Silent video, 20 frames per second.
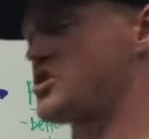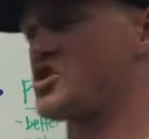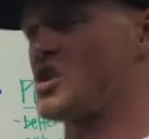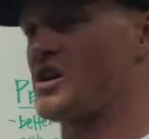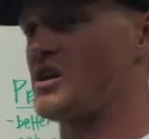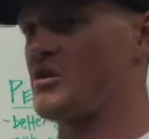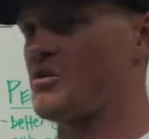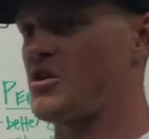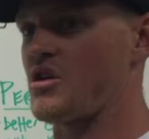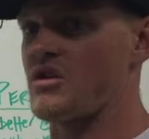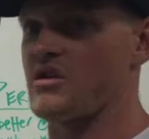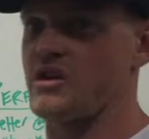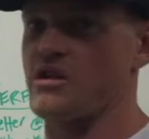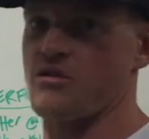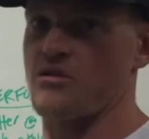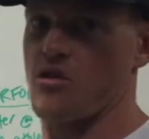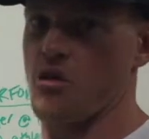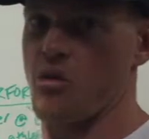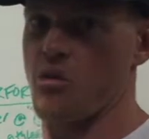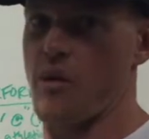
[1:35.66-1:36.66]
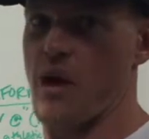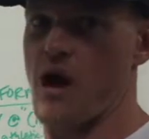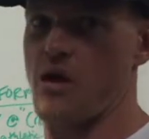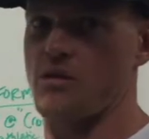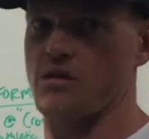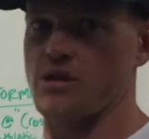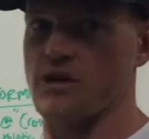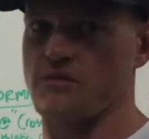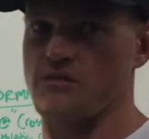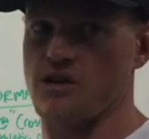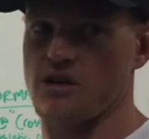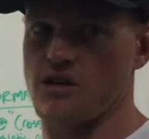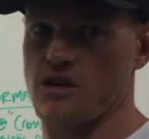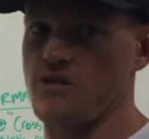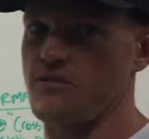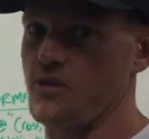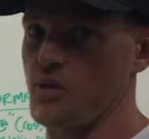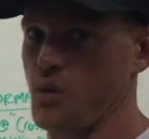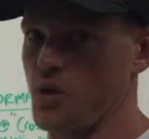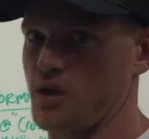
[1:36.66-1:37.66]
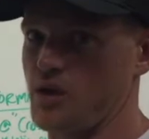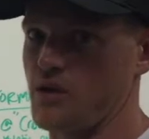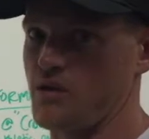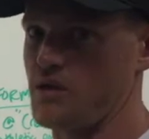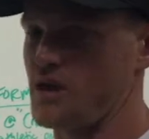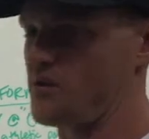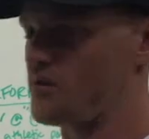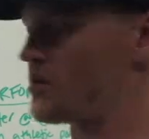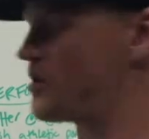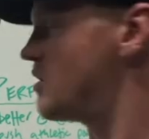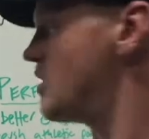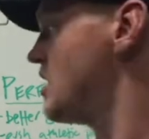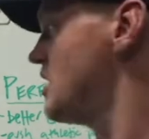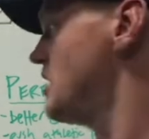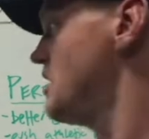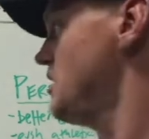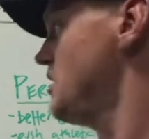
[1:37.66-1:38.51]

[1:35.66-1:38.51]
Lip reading: we're trying to turn you into a power lifter. If you want to go that route,